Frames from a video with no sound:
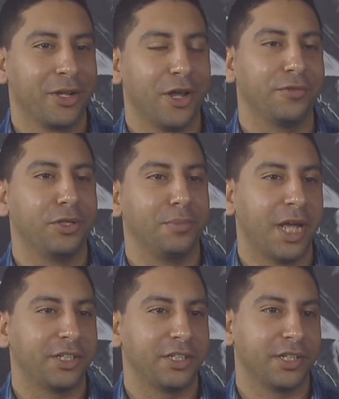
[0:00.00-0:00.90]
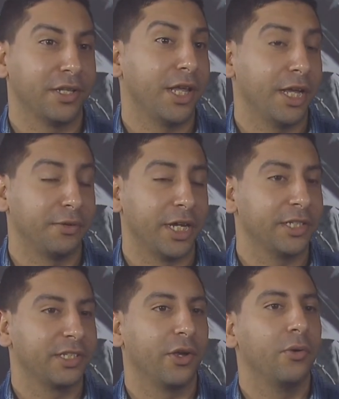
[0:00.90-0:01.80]
Call of Duty matches online,
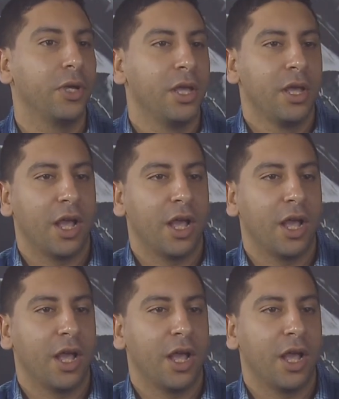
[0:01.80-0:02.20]
right? So